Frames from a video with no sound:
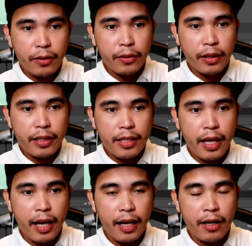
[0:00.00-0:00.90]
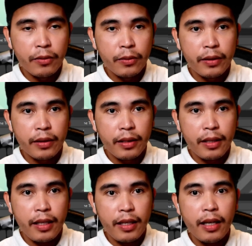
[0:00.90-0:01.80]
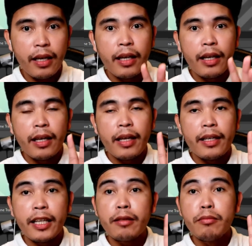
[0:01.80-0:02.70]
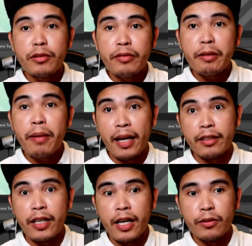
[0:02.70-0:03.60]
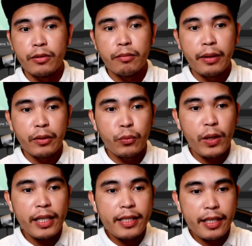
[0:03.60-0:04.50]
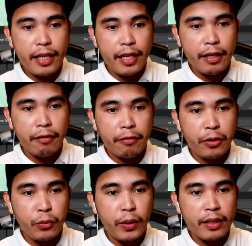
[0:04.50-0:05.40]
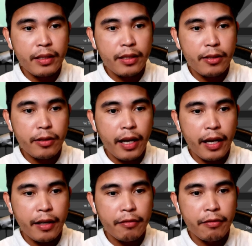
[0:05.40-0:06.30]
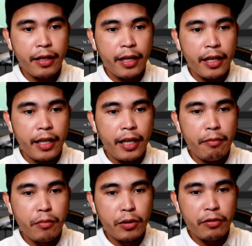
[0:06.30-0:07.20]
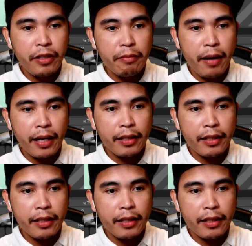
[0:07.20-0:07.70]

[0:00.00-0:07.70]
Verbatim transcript: so that's how the not moving background. But what if you wanted to have a moving